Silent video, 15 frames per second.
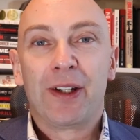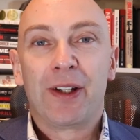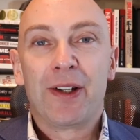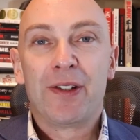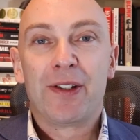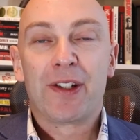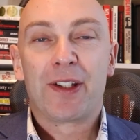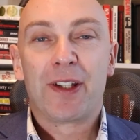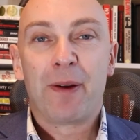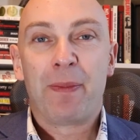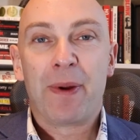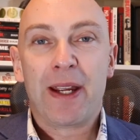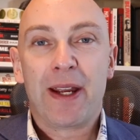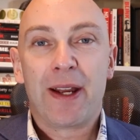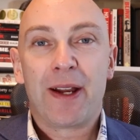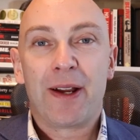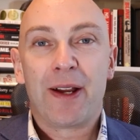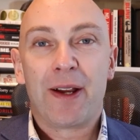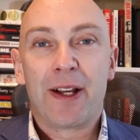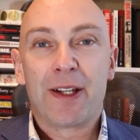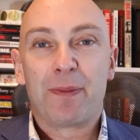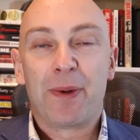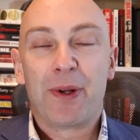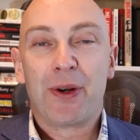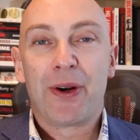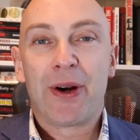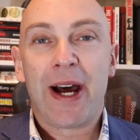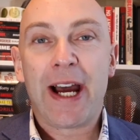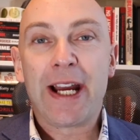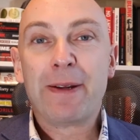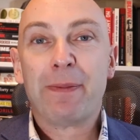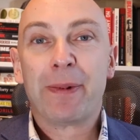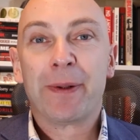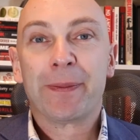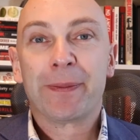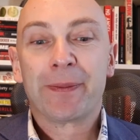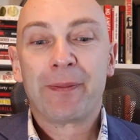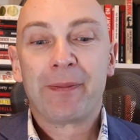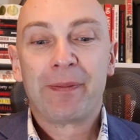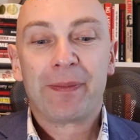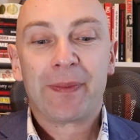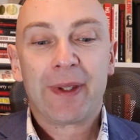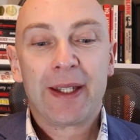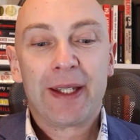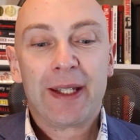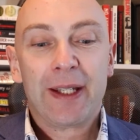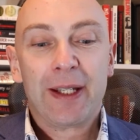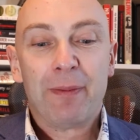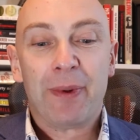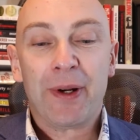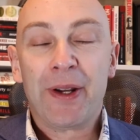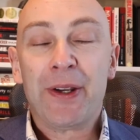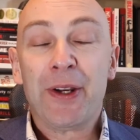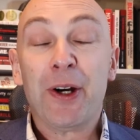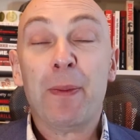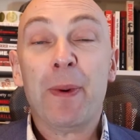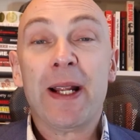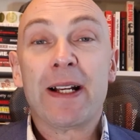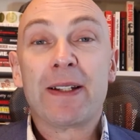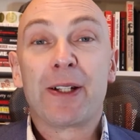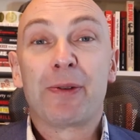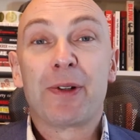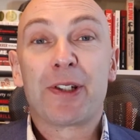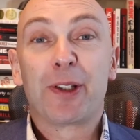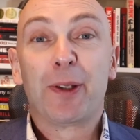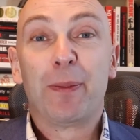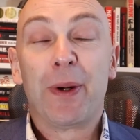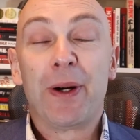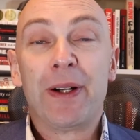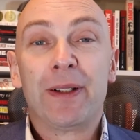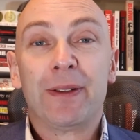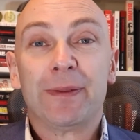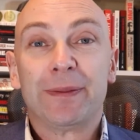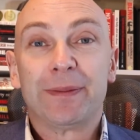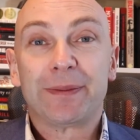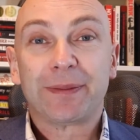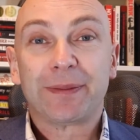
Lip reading: could just appear as pure hype. But nobody has a crystal ball.